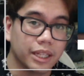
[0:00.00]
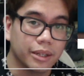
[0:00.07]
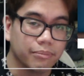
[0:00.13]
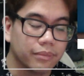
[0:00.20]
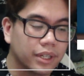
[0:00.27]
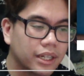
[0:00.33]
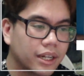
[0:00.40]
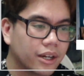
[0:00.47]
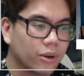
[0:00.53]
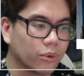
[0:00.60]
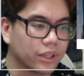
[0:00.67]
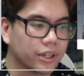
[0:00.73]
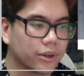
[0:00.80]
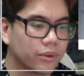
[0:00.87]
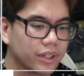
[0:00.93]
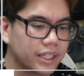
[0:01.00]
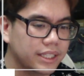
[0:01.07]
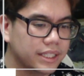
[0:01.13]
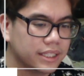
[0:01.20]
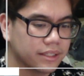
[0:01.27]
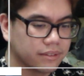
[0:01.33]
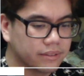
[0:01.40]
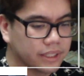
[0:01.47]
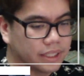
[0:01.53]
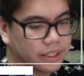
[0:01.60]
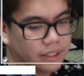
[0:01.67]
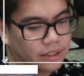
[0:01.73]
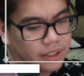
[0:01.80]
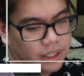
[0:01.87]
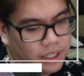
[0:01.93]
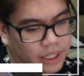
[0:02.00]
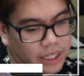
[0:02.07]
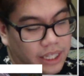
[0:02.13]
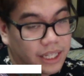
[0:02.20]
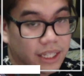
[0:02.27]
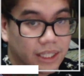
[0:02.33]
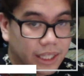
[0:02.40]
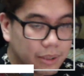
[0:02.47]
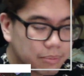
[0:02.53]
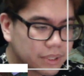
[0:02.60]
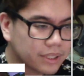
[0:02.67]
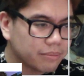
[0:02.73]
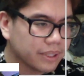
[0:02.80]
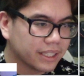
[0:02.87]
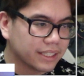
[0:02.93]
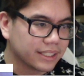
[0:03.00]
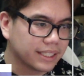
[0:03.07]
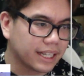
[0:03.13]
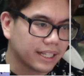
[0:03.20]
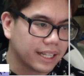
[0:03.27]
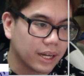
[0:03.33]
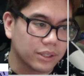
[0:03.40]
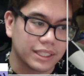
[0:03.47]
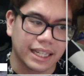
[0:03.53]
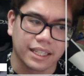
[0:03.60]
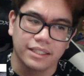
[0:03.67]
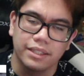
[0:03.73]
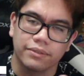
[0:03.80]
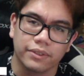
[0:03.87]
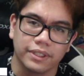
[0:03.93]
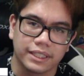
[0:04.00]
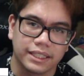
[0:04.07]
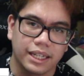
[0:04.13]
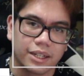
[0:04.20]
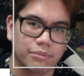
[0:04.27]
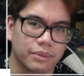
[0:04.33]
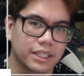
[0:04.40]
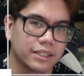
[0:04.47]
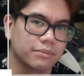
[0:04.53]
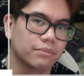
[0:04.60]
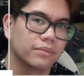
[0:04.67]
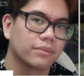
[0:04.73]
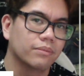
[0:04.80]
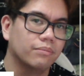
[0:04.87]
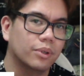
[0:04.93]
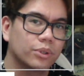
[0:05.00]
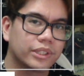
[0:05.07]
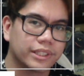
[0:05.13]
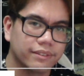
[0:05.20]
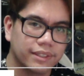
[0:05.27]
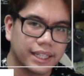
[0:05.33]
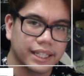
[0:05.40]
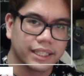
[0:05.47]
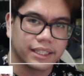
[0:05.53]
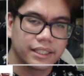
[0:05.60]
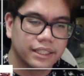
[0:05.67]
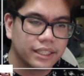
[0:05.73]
Lip, with her release of Eclipse, because that was like a different sound, because most of, like,